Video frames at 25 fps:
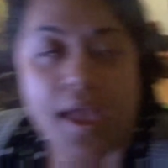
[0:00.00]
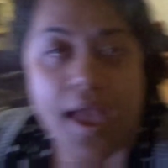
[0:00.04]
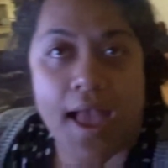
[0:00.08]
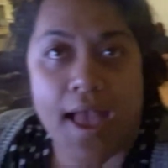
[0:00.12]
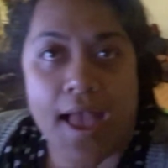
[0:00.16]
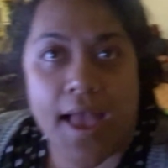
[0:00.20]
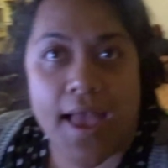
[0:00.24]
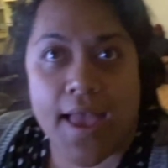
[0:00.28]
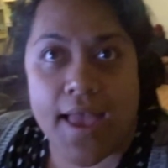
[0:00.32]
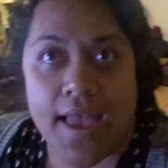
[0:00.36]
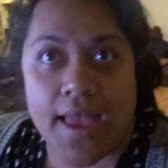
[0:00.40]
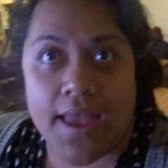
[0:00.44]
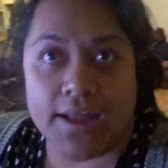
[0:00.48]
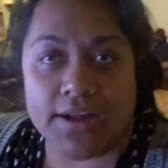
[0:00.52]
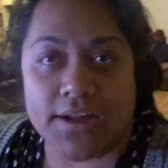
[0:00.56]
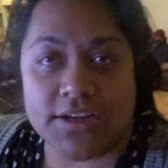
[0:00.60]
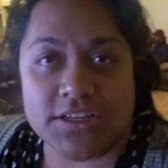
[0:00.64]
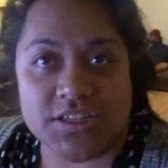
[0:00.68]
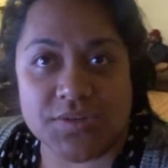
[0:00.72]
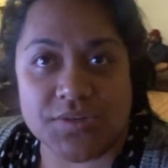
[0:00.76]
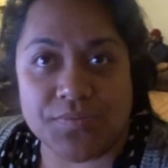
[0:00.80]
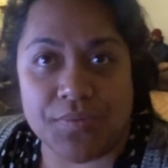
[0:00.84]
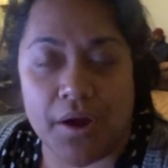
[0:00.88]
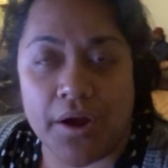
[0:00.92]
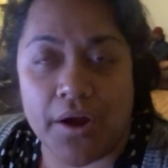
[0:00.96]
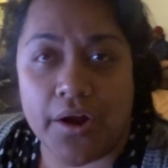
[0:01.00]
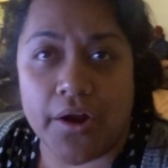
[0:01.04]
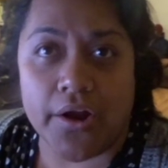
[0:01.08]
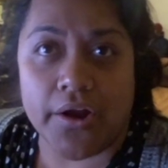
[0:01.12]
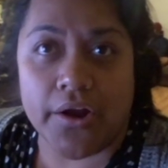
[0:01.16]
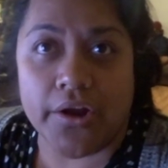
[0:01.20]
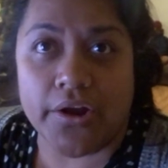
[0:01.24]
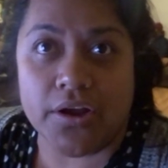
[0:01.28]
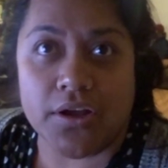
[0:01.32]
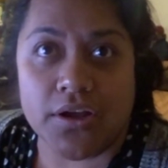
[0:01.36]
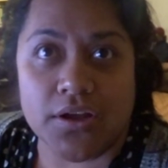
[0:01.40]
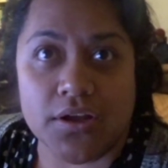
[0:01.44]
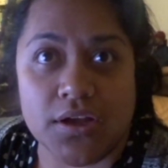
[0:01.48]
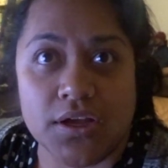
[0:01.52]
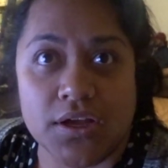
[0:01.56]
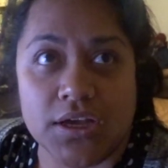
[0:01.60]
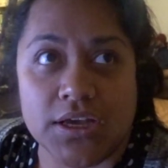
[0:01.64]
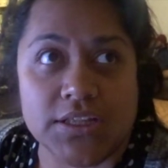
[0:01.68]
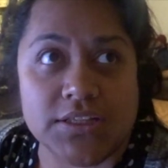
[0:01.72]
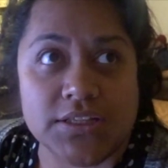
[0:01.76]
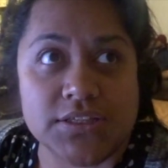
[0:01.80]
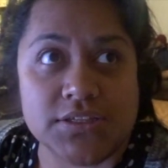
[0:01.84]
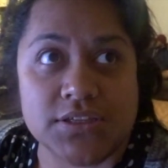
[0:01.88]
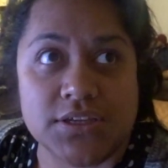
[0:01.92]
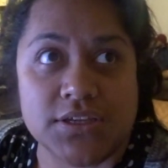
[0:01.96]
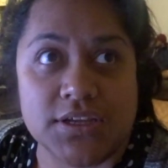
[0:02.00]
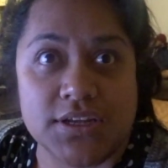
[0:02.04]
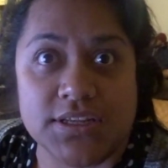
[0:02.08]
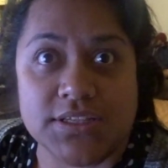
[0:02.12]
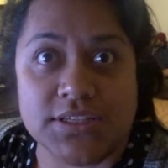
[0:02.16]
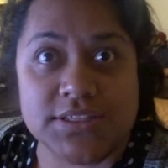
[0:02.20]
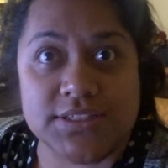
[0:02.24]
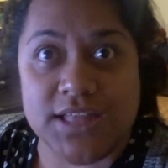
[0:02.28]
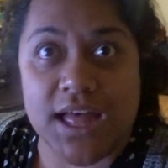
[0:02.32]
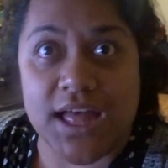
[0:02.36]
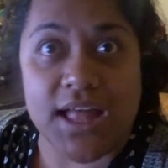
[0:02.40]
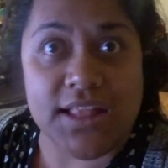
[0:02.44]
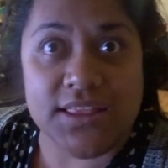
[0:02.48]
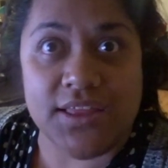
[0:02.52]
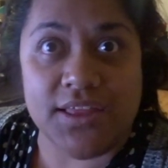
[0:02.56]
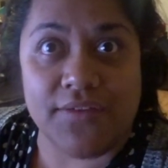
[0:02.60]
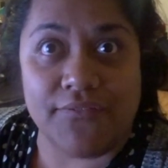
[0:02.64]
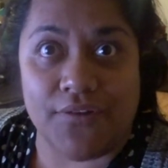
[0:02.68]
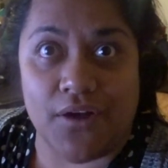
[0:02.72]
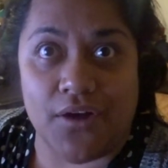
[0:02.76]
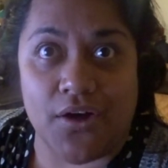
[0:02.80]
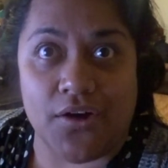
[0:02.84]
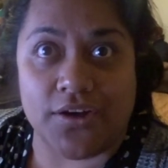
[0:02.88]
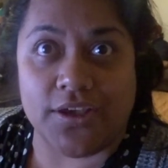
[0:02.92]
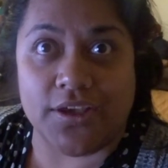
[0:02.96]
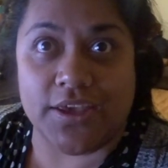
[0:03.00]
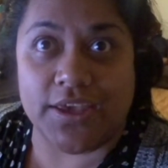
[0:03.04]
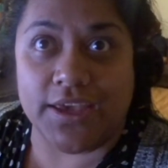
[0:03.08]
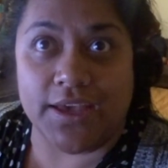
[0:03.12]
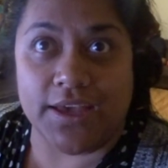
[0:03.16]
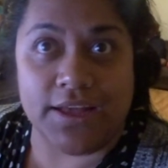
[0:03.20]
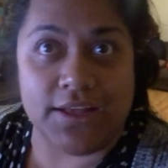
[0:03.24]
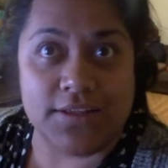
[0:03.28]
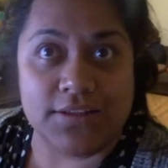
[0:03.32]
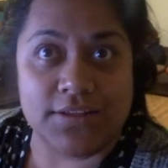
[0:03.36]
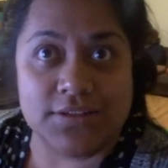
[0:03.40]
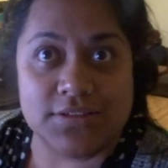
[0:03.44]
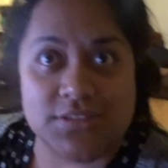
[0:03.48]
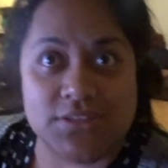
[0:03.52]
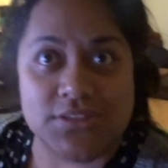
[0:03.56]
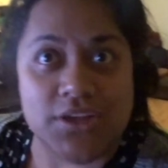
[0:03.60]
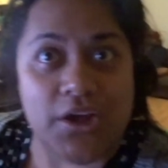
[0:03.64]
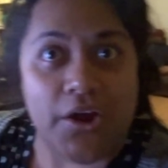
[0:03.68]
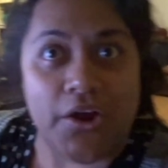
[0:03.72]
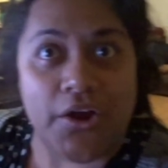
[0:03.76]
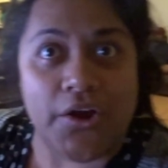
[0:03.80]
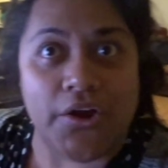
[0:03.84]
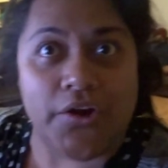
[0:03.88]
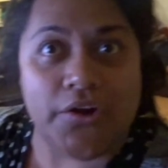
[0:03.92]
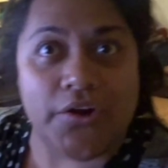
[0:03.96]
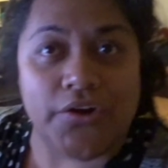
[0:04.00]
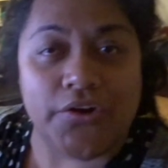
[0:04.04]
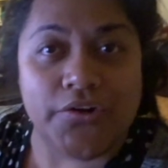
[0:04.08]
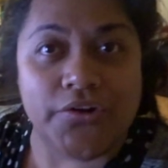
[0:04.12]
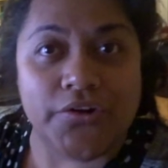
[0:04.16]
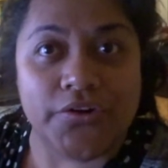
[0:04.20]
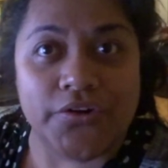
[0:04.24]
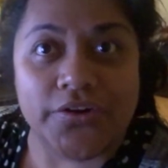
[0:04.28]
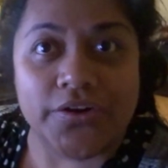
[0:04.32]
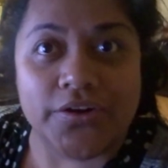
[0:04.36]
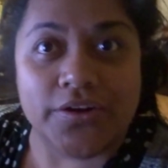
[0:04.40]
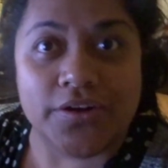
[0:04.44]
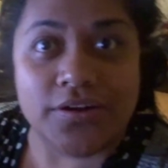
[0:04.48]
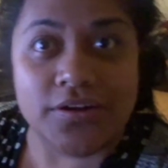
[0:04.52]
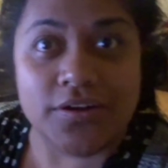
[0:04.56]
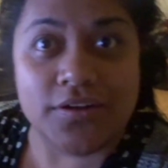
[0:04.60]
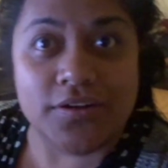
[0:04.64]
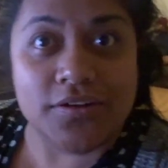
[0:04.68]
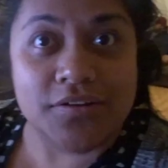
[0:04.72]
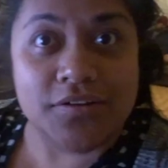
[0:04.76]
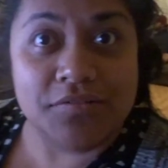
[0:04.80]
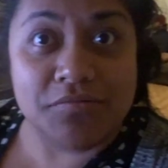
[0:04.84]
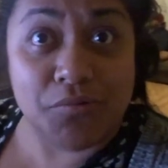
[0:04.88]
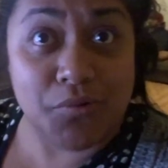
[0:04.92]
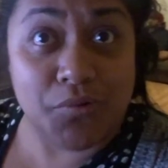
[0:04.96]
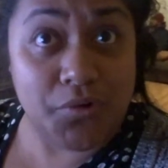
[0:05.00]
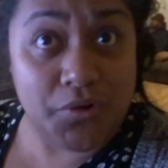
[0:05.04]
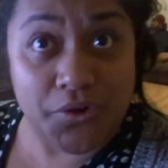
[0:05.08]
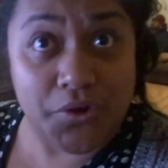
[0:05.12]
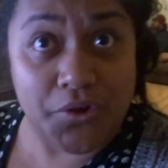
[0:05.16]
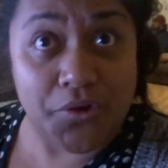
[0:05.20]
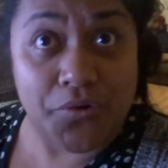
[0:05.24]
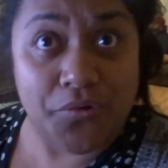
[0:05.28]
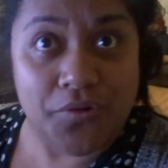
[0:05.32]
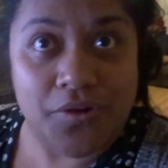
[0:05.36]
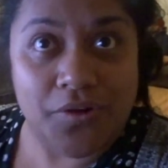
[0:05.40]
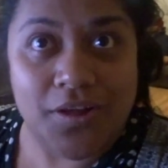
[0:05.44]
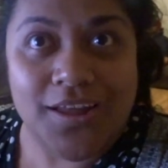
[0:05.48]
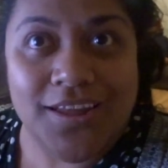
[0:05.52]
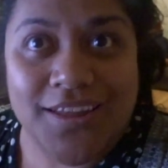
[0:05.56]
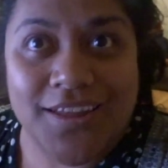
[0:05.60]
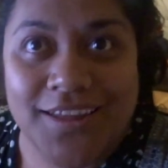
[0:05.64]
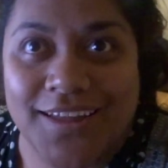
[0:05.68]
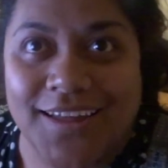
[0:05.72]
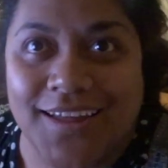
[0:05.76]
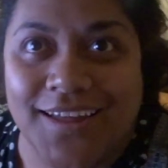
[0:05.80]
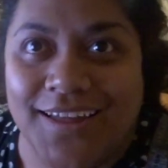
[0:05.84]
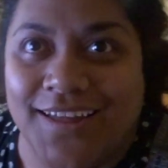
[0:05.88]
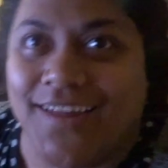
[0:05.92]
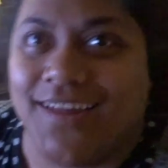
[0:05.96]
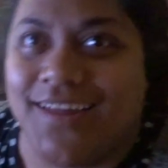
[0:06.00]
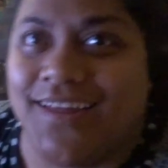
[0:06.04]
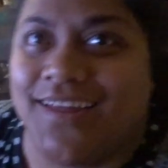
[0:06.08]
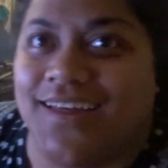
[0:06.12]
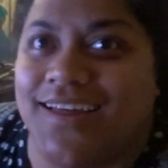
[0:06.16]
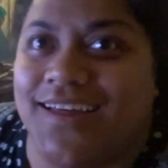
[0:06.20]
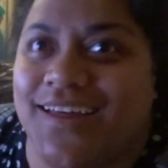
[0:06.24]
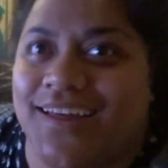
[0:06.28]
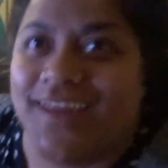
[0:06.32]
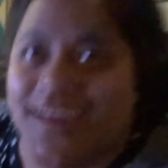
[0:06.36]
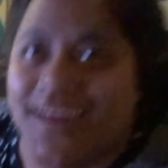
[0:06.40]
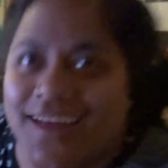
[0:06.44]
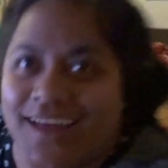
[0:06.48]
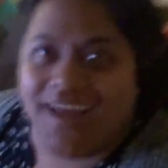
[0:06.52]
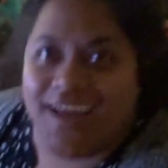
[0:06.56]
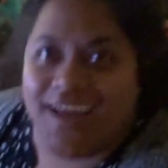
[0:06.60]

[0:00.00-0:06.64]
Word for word: And tomorrow, it's gonna start the vlog here. So. Woohoo!